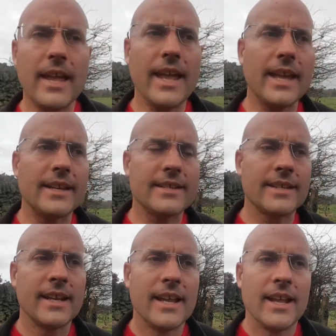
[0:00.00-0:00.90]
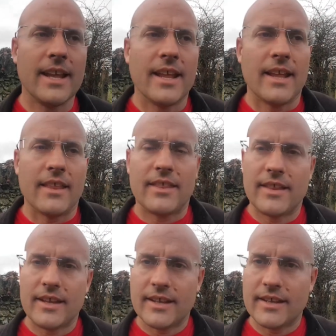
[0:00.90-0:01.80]
And
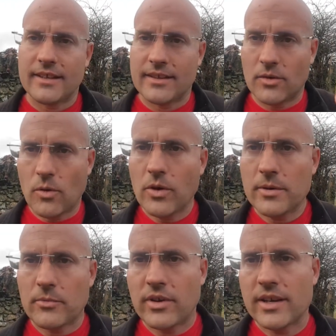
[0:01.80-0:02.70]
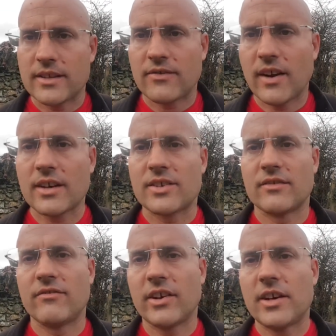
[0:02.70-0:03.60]
the organ meridians
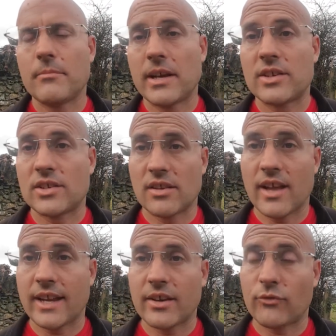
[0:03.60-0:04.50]
function very much like